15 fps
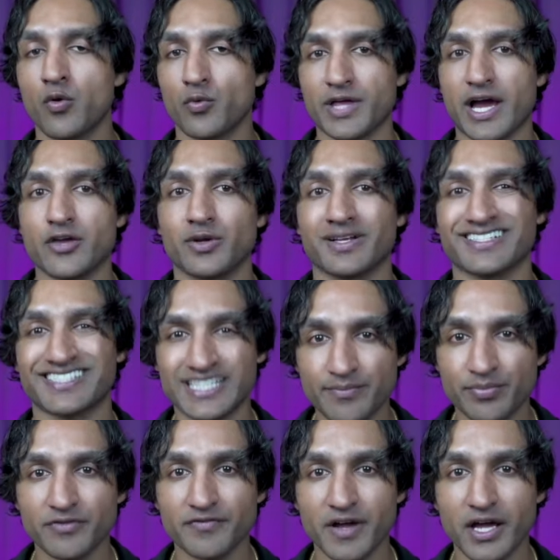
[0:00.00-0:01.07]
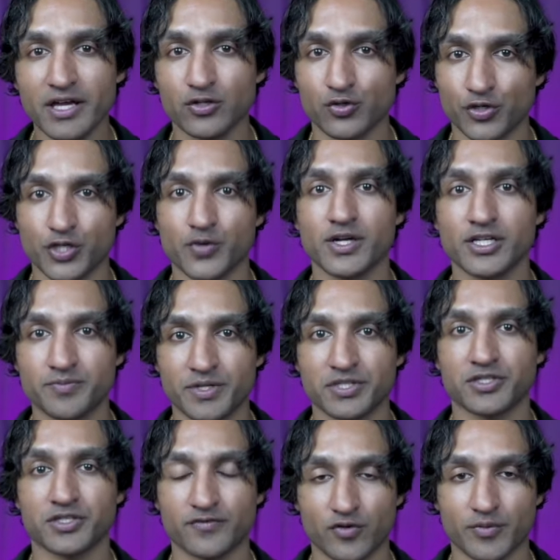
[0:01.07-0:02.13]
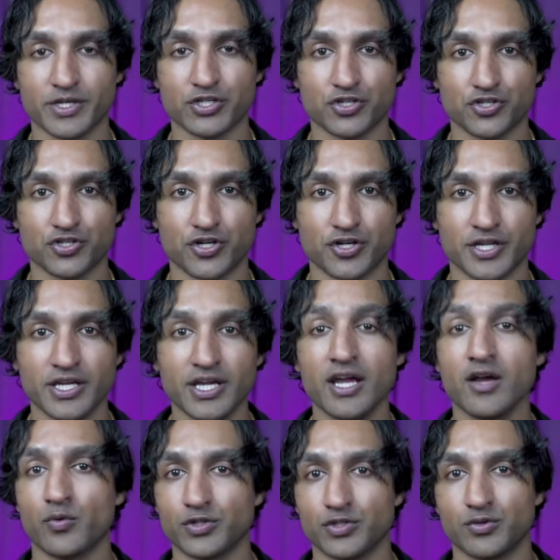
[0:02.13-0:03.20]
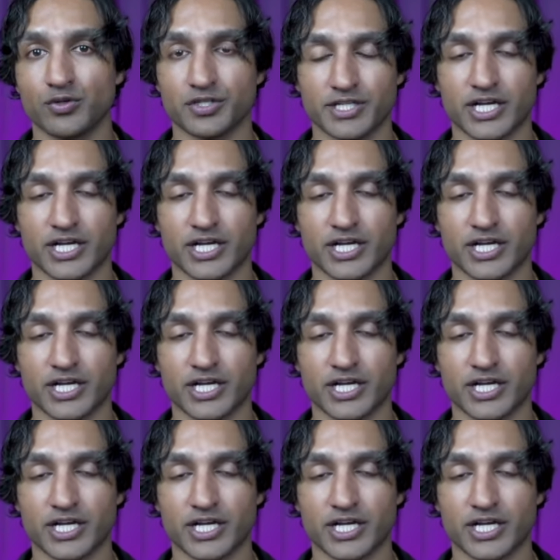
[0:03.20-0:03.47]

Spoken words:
with how you can simplify your US business formation journey with Doula's